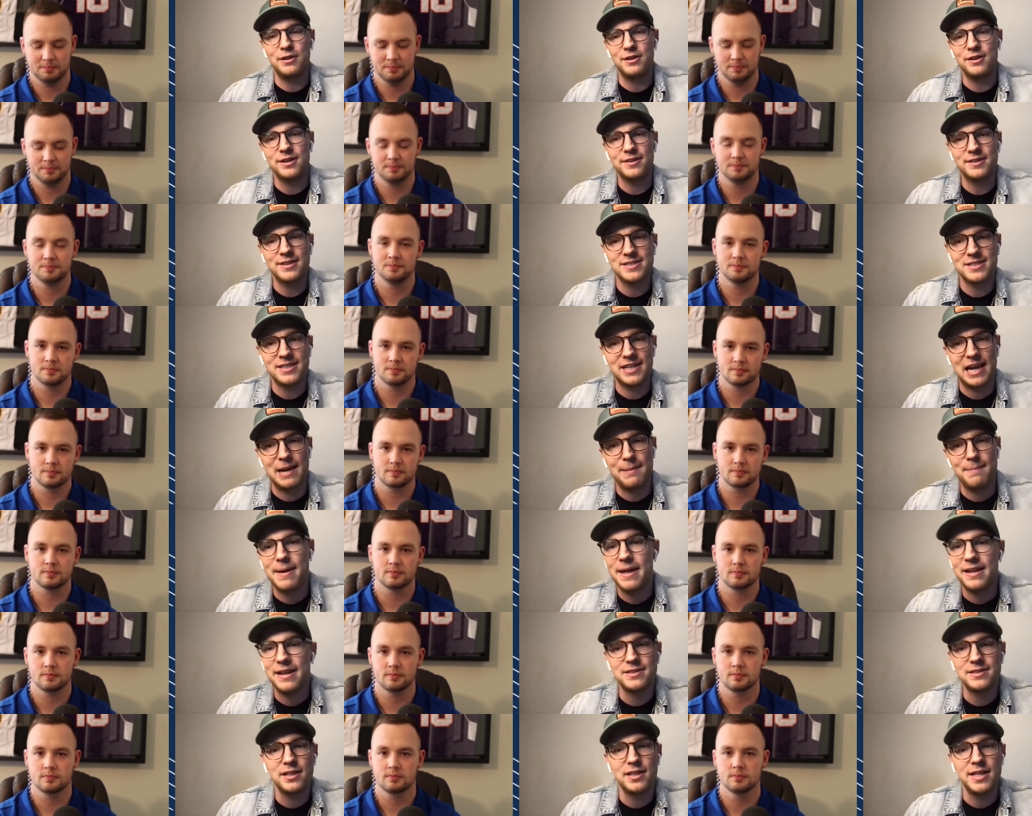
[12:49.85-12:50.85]
Speaker 1: Look, this guy
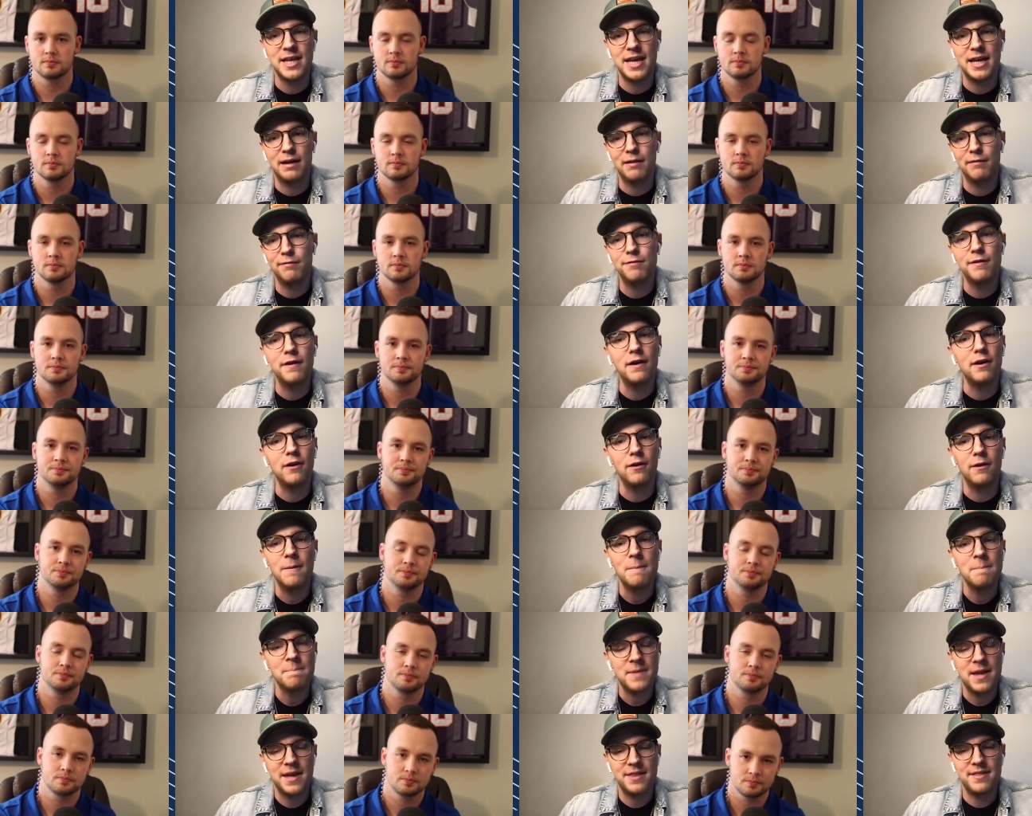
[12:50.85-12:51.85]
made it to the N F L,
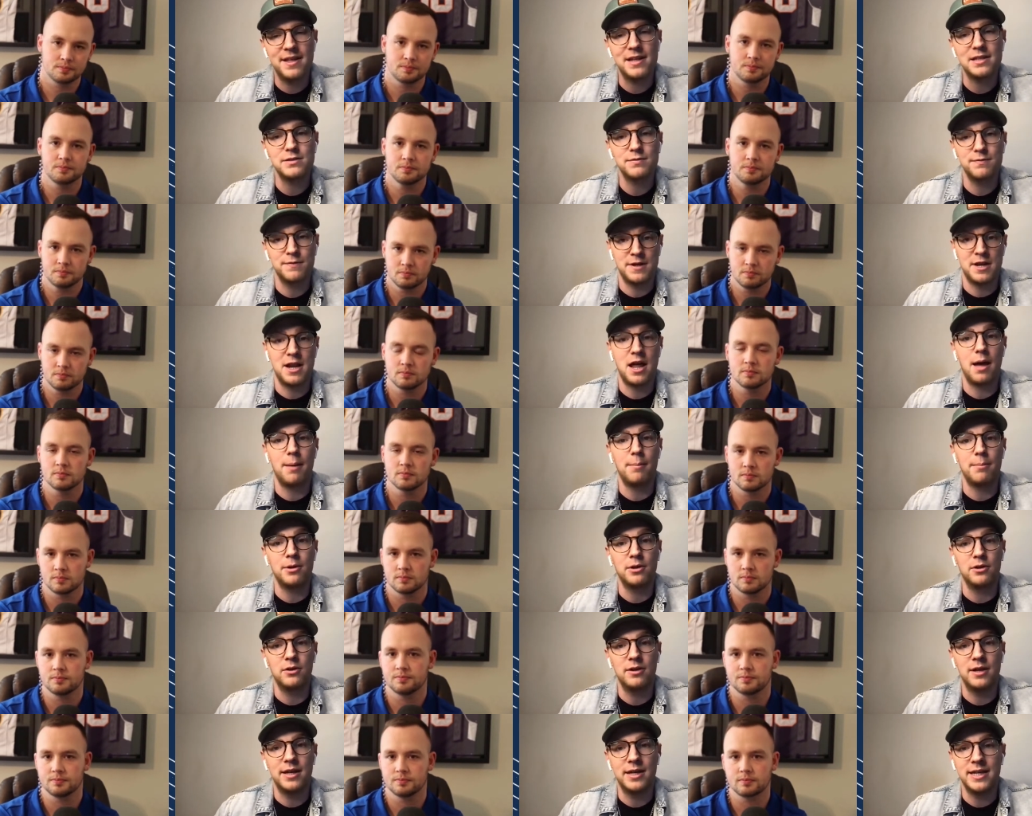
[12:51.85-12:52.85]
and that's
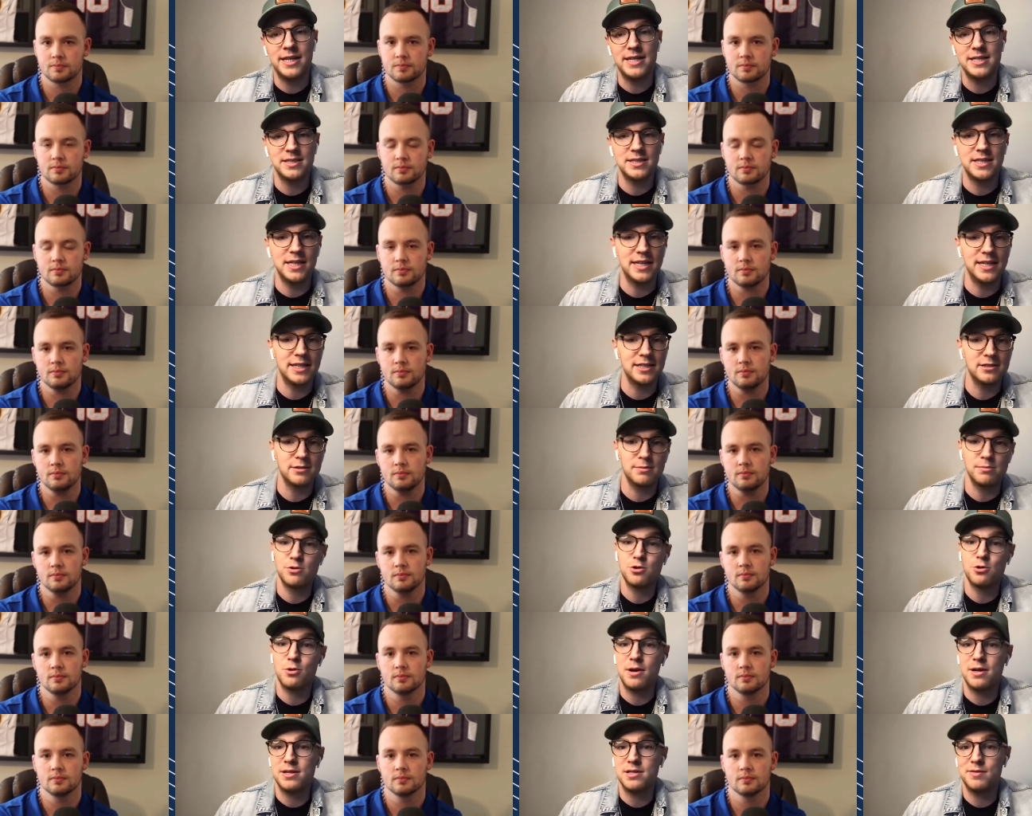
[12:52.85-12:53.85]
phenomenal. And he's getting some
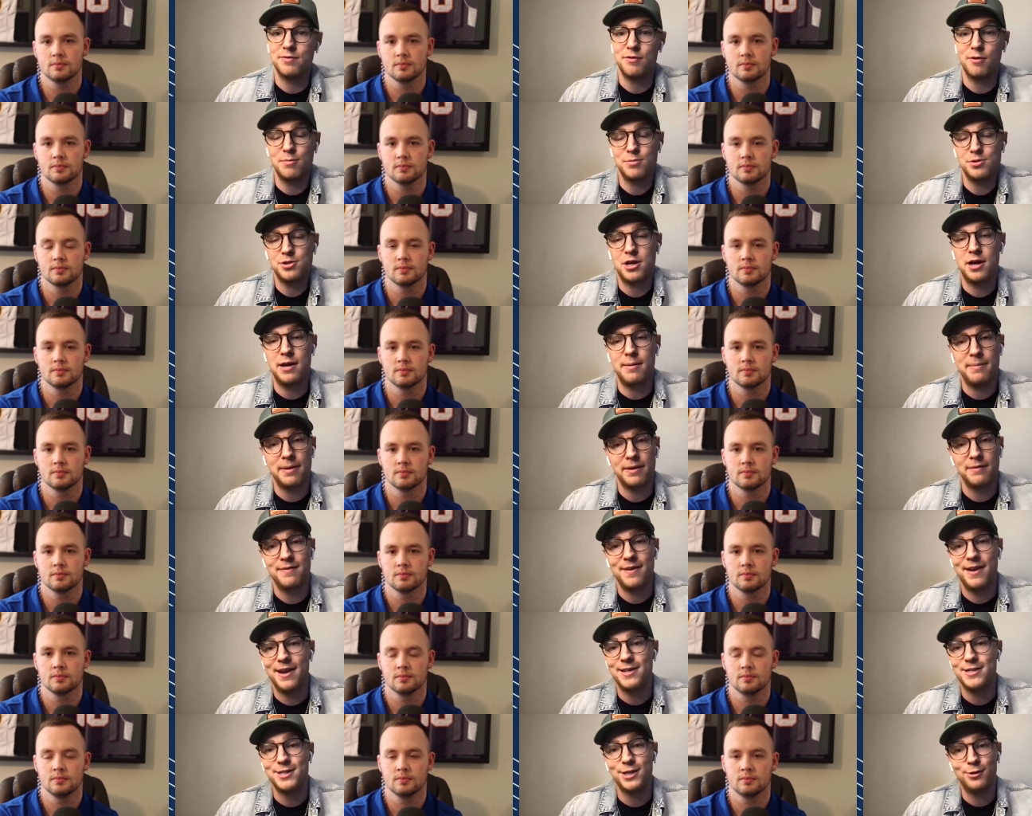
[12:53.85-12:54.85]
trust from Sean
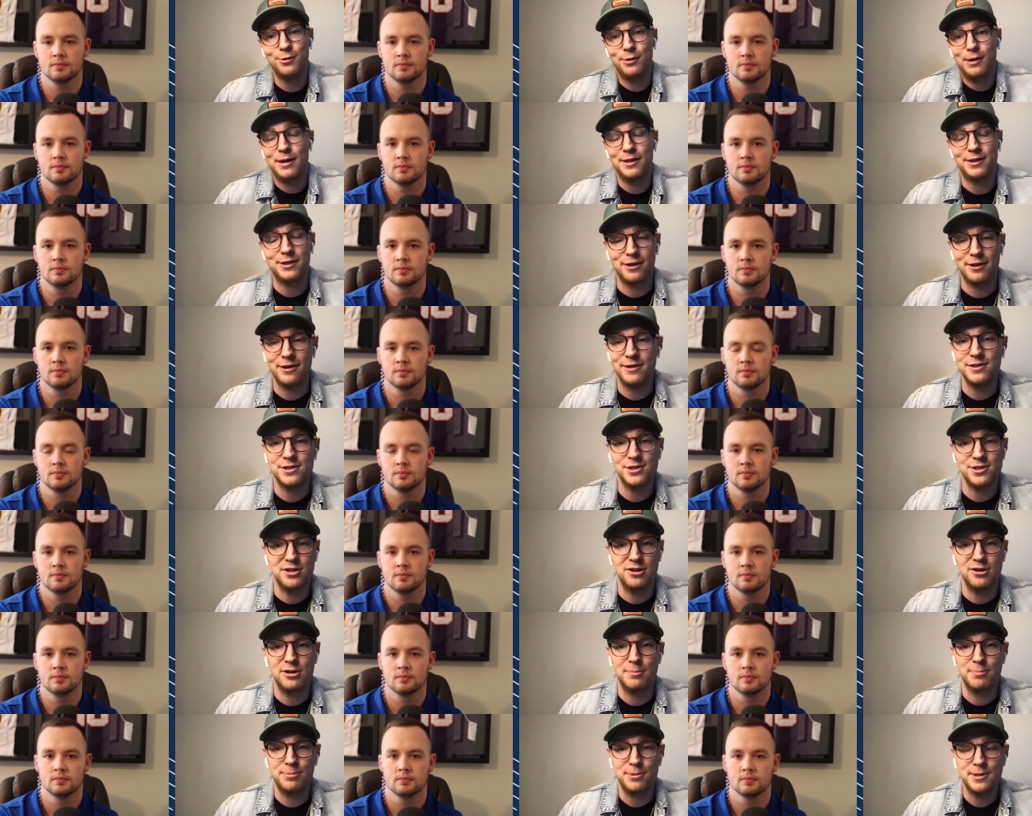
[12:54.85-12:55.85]
McVay to go out there and
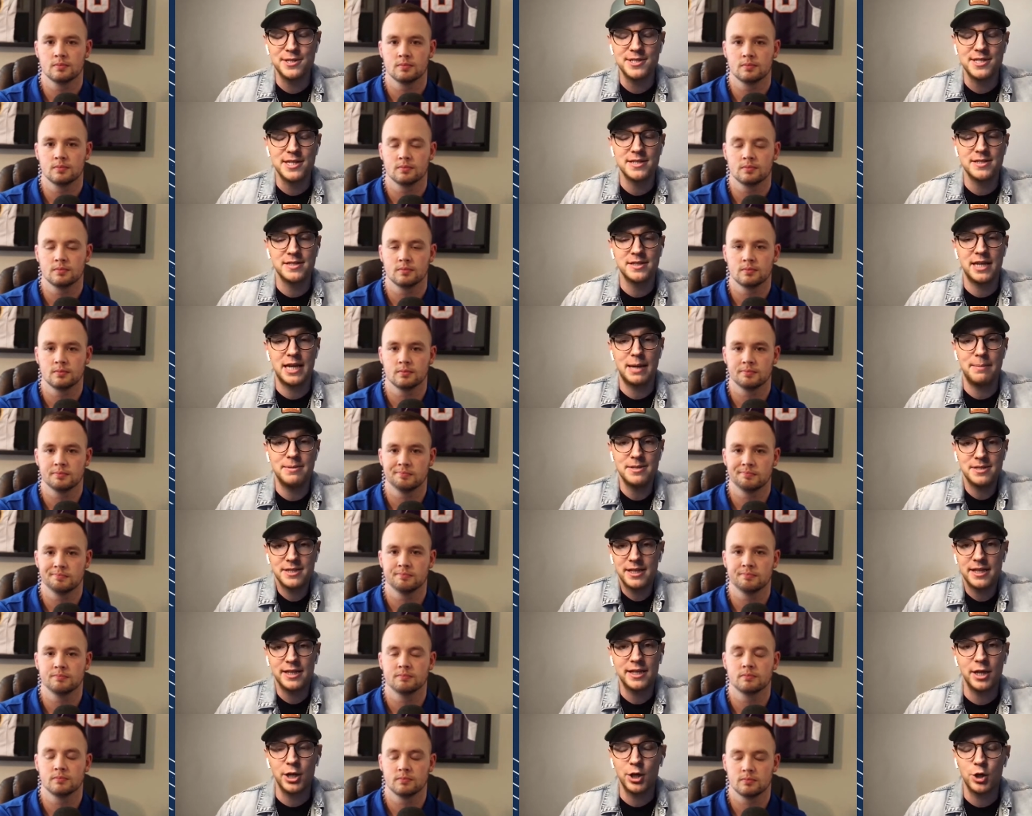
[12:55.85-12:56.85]
start a preseason game. He's
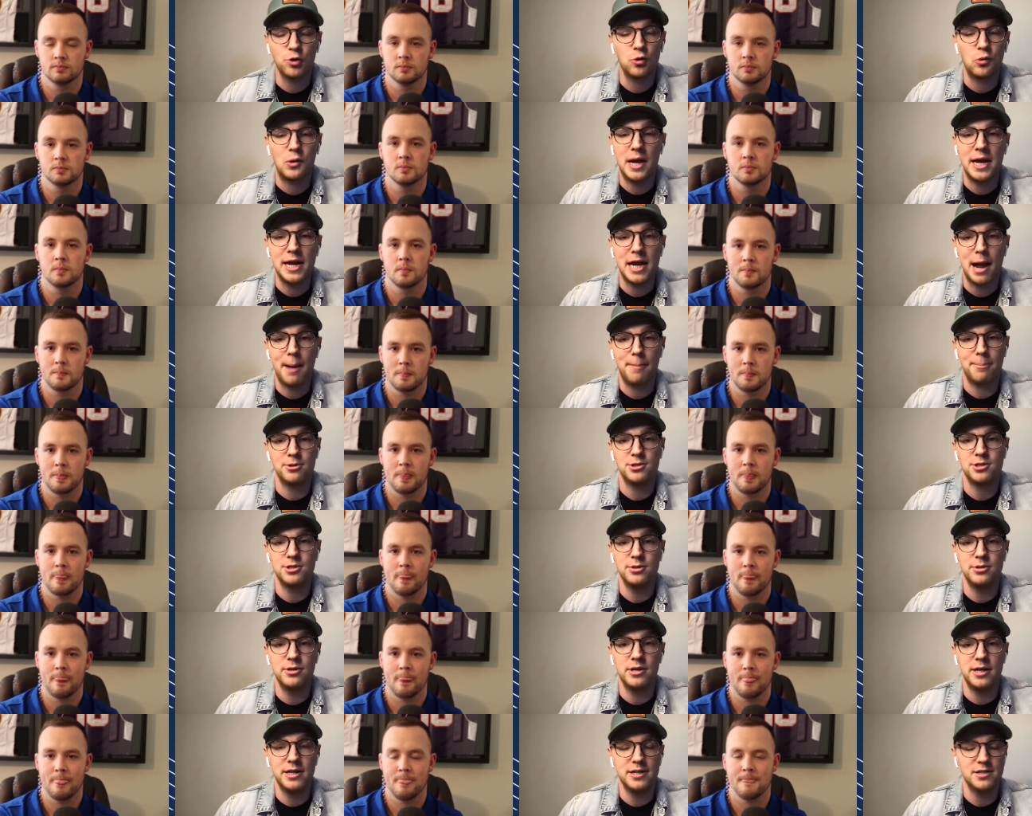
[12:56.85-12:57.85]
getting a great
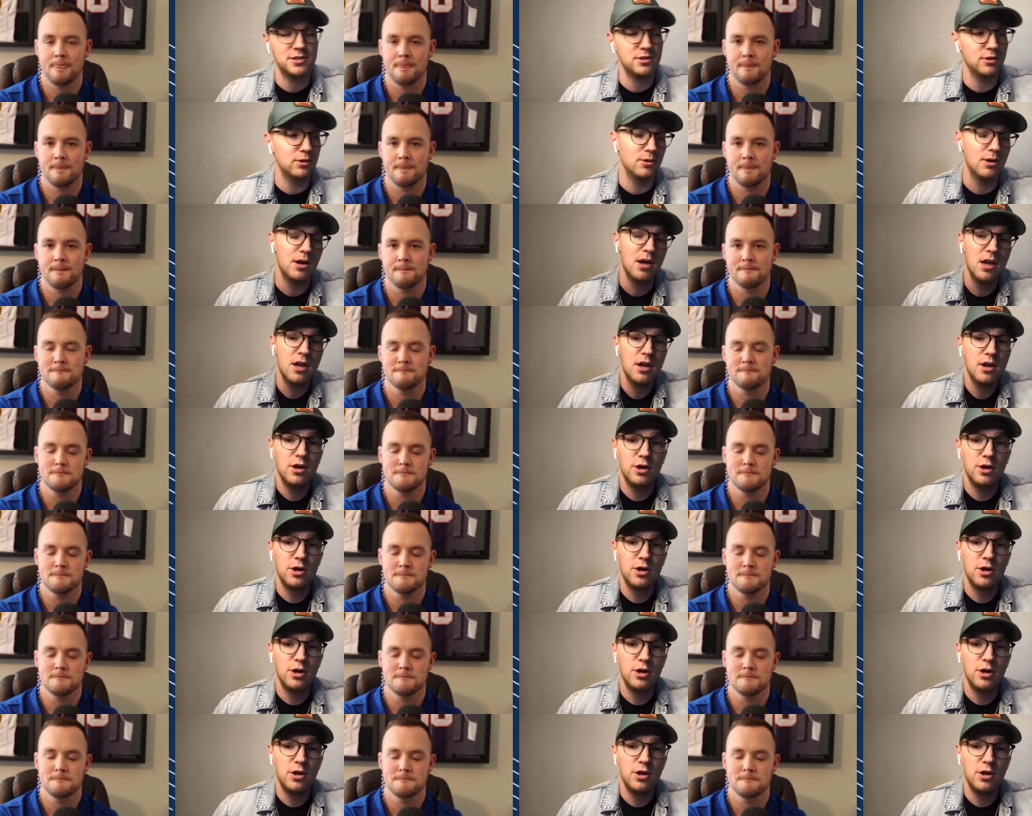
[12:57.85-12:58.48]
opportunity. So